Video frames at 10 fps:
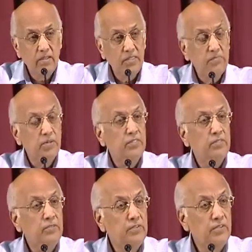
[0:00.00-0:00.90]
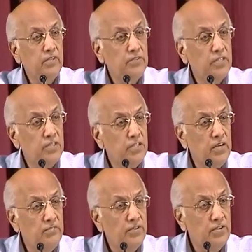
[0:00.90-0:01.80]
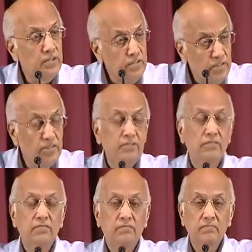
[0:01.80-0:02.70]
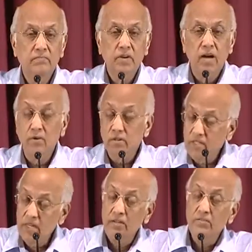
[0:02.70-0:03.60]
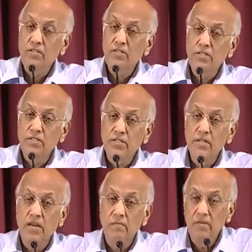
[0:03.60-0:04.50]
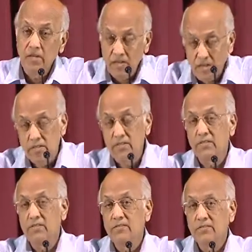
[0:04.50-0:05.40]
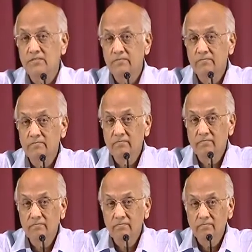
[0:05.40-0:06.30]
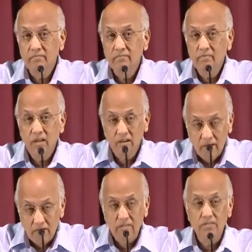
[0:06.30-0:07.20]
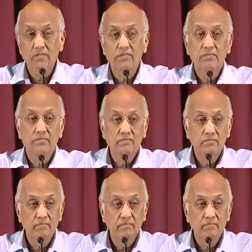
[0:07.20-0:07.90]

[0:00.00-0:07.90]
Is it possible to live such a life on earth? I want to tell you in Jesus' name, it is. It is.